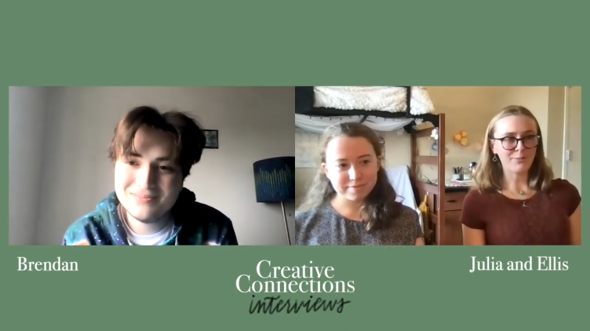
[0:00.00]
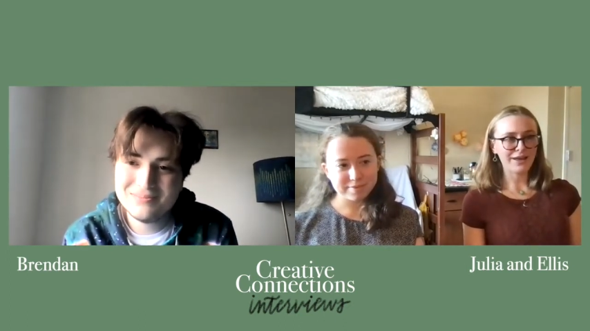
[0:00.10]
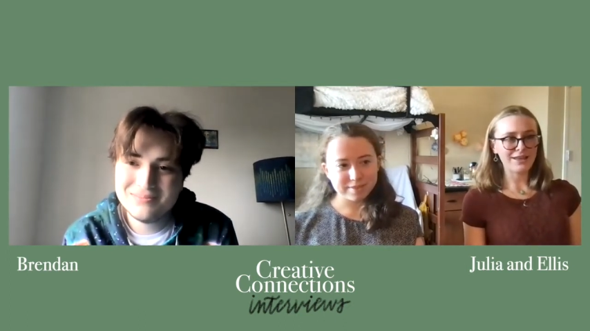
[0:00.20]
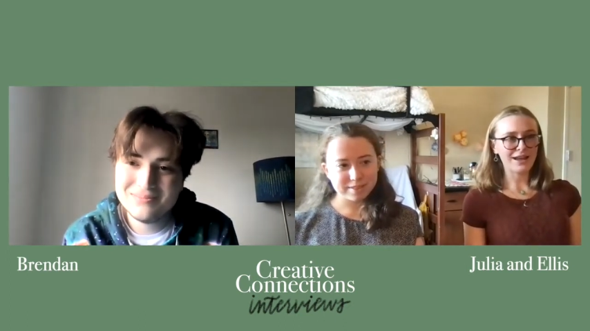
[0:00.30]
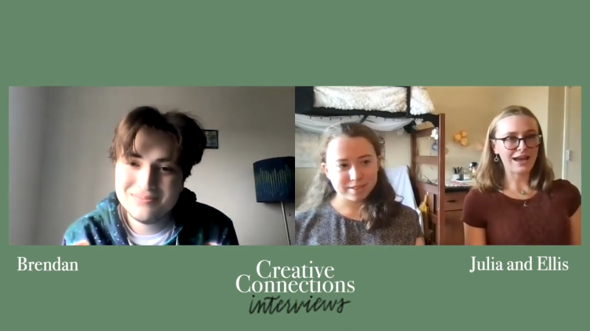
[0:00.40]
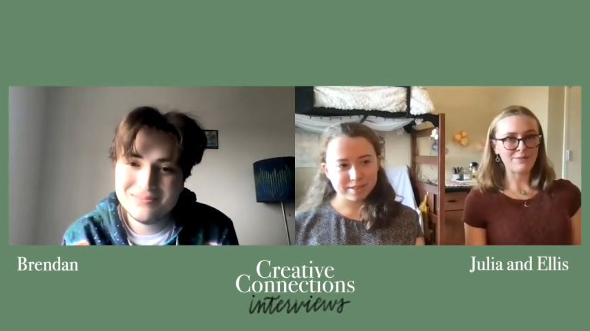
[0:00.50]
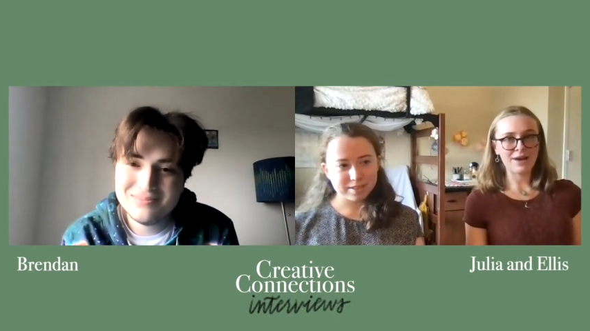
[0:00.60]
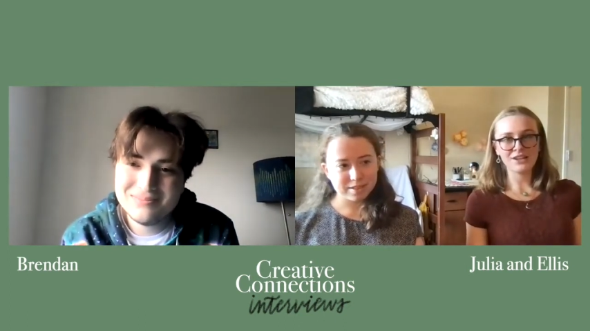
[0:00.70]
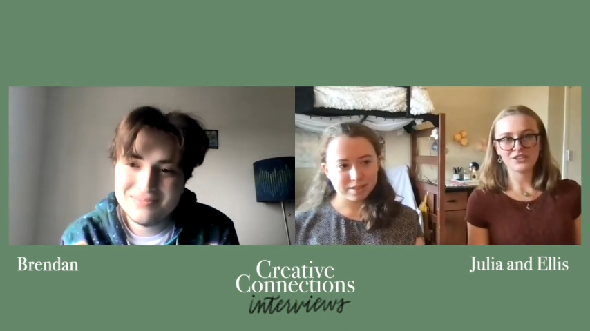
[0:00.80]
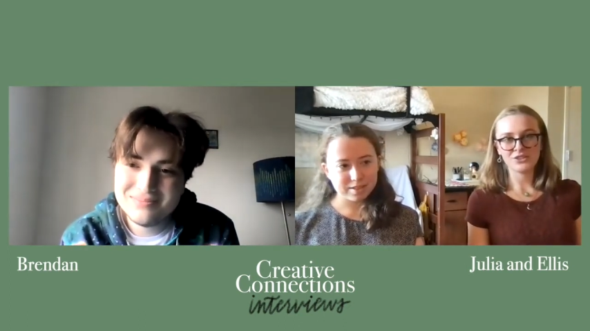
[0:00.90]
Speaker 1: but I
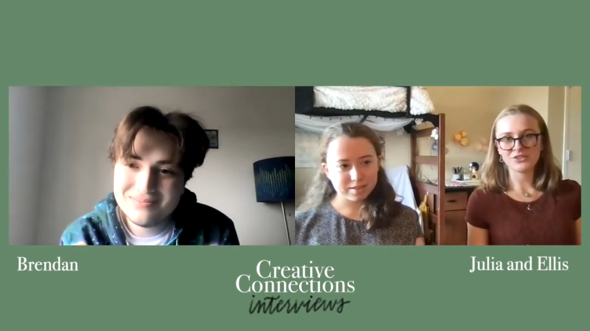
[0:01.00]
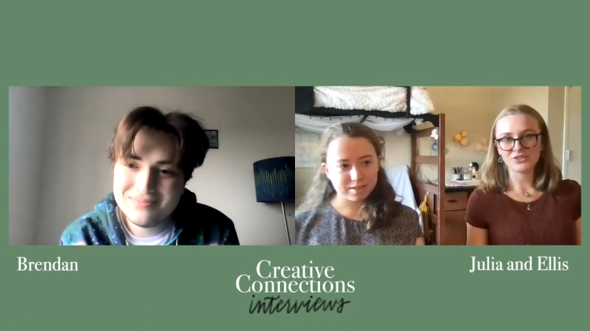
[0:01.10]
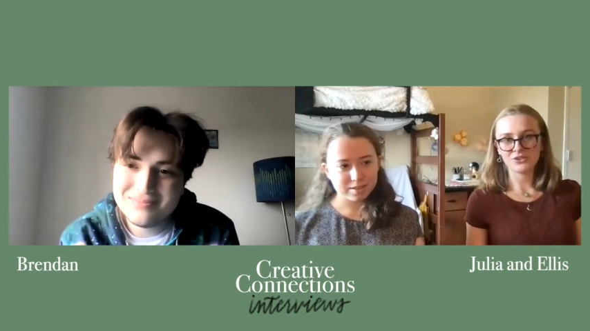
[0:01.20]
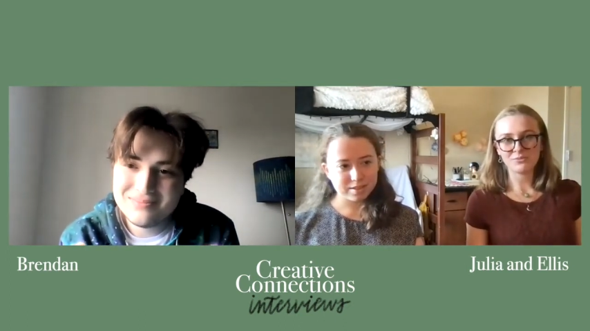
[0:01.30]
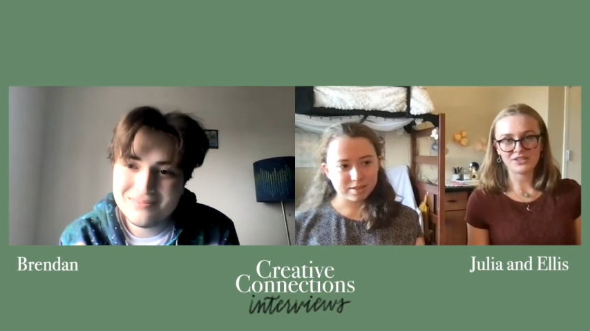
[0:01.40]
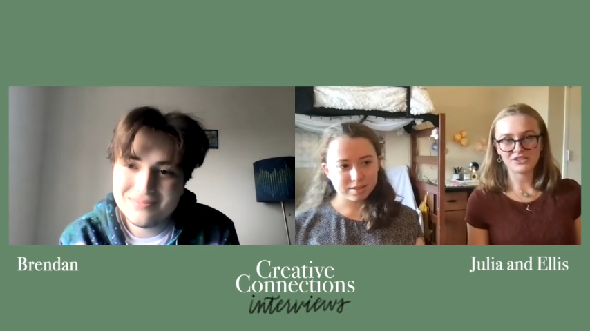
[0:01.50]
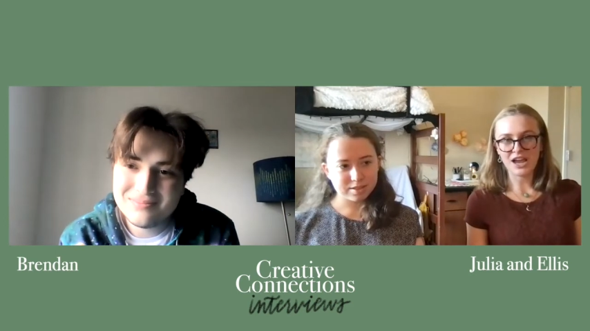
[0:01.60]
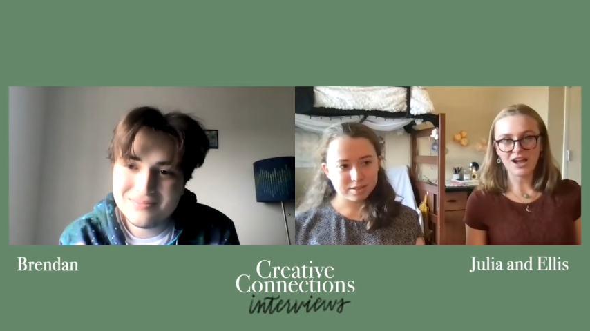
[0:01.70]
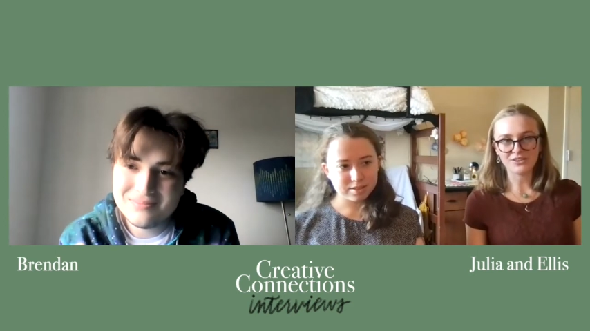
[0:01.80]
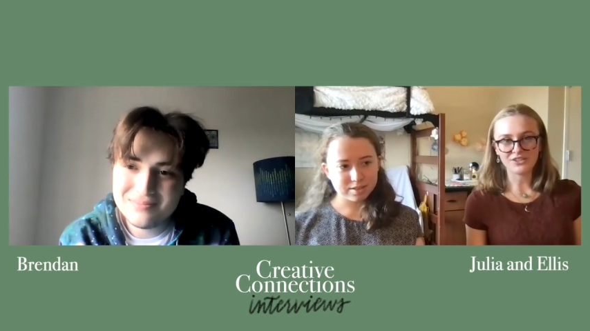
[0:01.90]
imagine there's still been
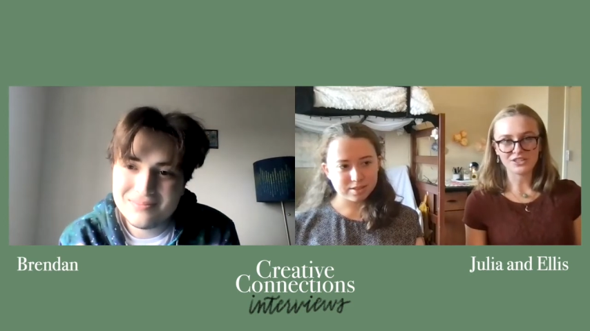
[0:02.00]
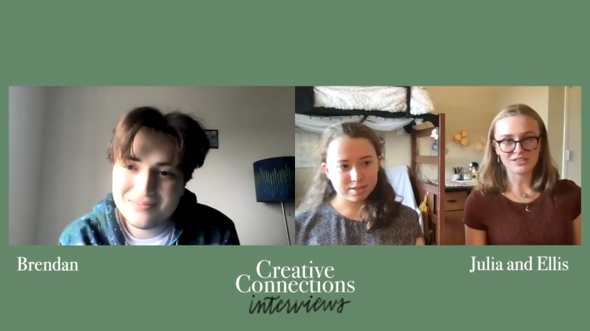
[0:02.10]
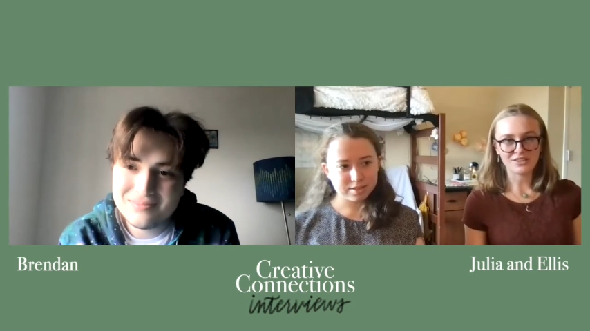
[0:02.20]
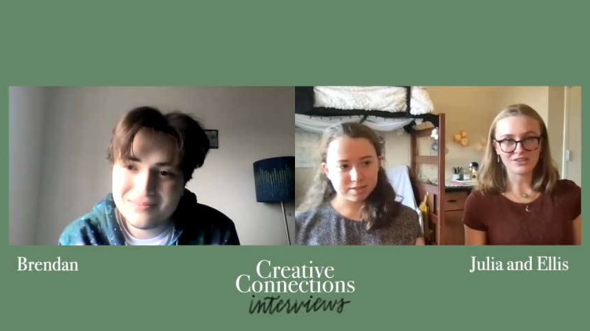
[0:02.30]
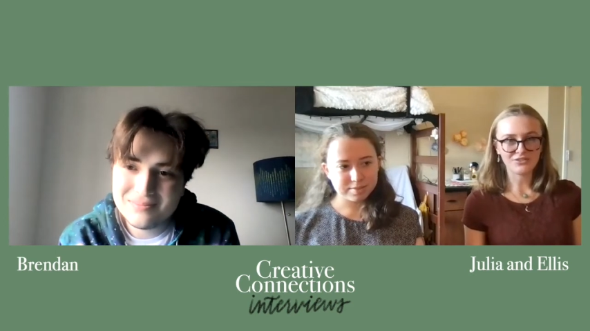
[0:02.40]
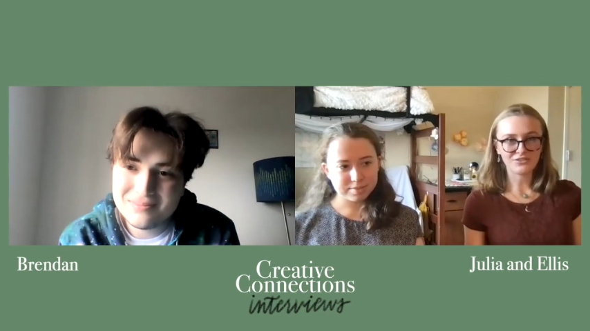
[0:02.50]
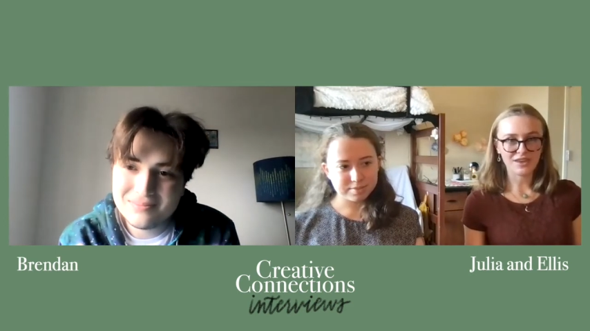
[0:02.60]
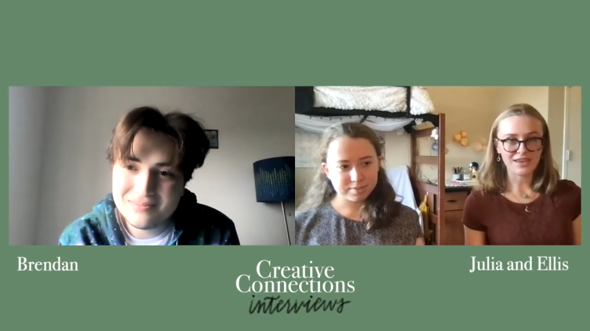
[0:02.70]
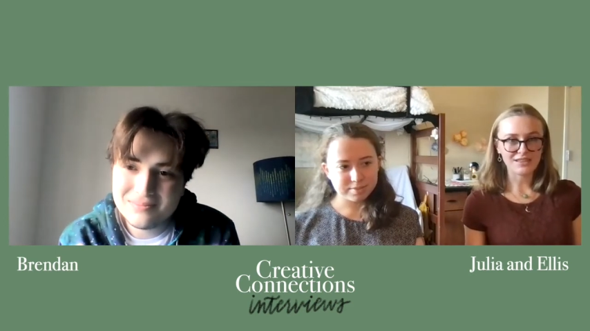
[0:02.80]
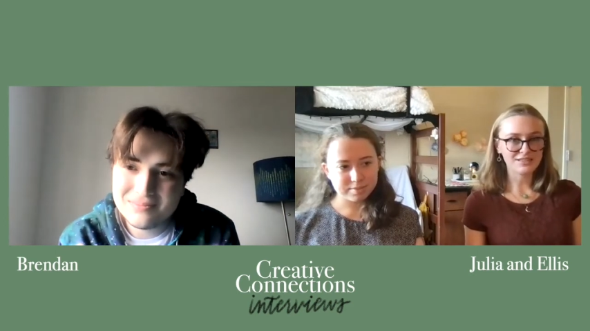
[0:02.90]
challenges that you've
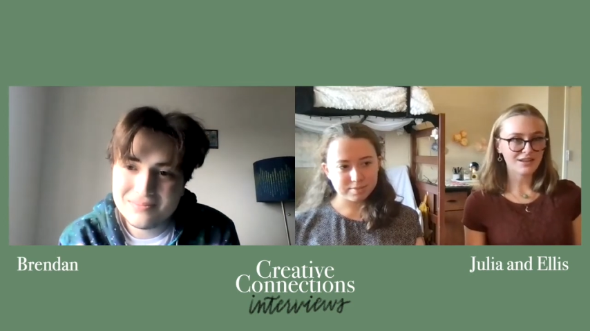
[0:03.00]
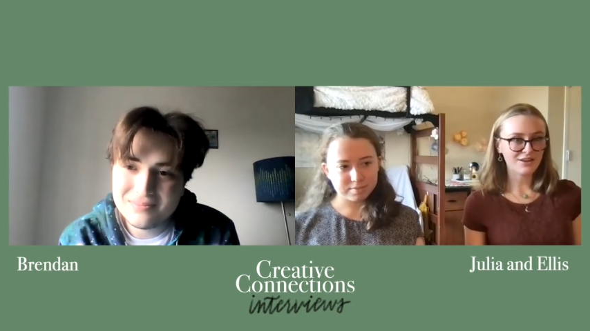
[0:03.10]
faced, and I